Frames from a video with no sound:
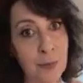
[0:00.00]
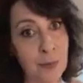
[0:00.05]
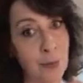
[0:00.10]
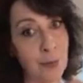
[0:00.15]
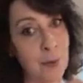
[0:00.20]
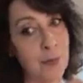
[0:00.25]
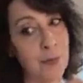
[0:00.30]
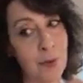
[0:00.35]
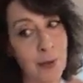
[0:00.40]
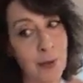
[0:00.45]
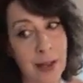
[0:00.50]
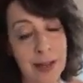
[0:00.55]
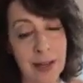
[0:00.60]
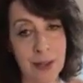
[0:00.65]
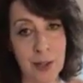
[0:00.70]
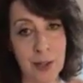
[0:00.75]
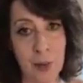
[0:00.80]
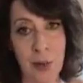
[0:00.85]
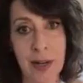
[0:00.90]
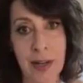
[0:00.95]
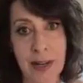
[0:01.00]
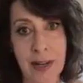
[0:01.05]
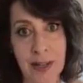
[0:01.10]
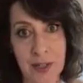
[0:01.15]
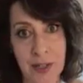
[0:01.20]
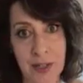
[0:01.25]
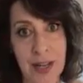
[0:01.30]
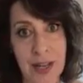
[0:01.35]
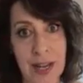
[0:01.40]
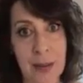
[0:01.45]
you have room for like a
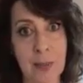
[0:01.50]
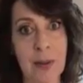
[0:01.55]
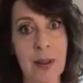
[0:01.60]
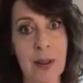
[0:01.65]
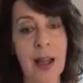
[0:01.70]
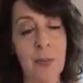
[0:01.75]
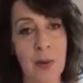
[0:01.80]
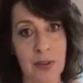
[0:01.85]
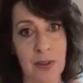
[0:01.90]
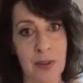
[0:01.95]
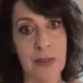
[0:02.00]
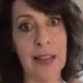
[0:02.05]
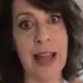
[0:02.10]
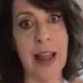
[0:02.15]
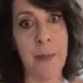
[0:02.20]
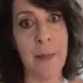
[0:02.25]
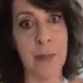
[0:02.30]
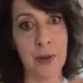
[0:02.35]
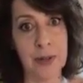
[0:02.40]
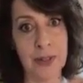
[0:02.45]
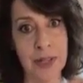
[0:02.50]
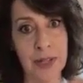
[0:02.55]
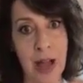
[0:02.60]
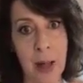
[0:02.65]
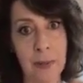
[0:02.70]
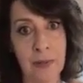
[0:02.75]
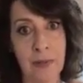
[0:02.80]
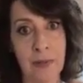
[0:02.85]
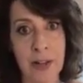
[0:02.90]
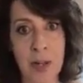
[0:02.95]
20-inch table and with a lamp on
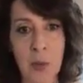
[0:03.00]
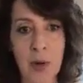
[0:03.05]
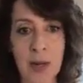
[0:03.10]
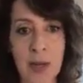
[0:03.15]
top of it?